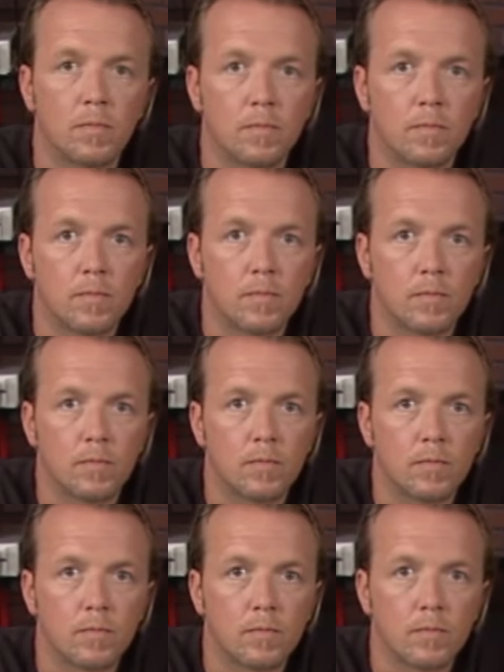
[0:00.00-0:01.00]

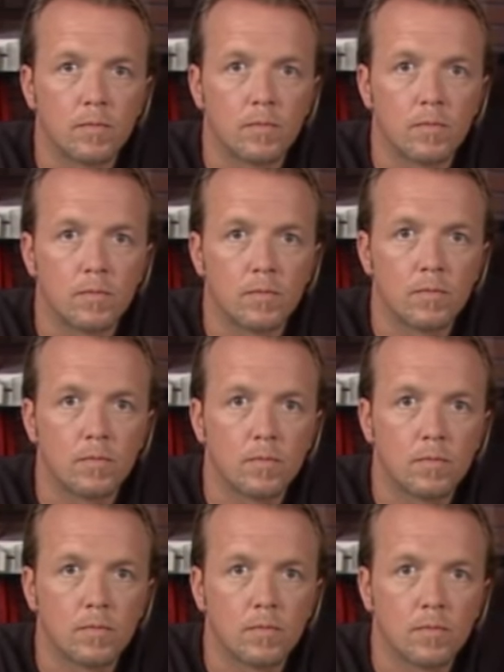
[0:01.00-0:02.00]

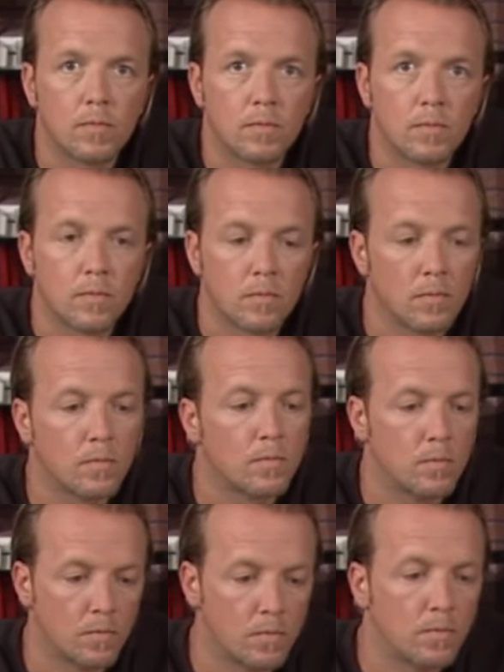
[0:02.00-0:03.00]

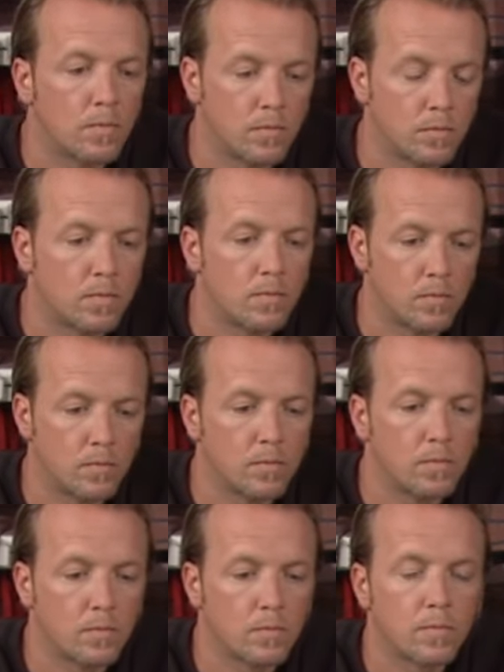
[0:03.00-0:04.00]

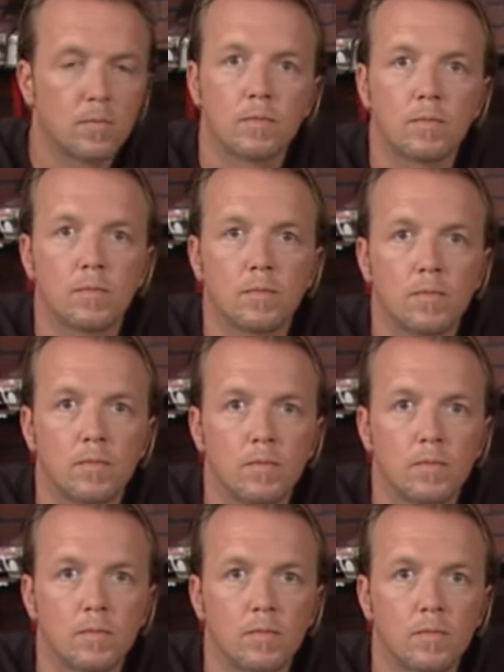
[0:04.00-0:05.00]

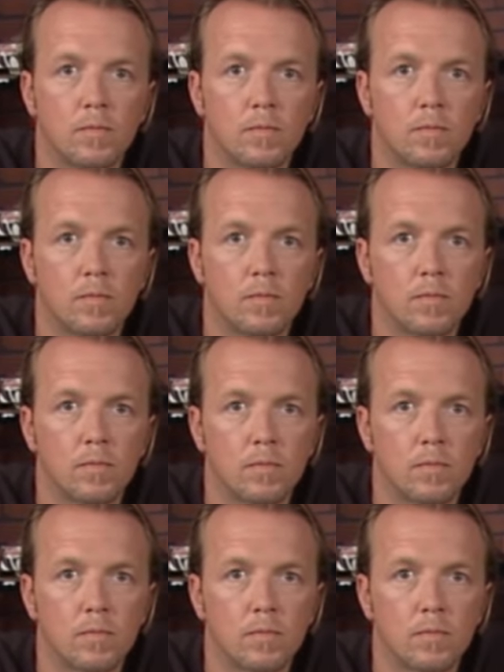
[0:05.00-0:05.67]
This person isn't speaking.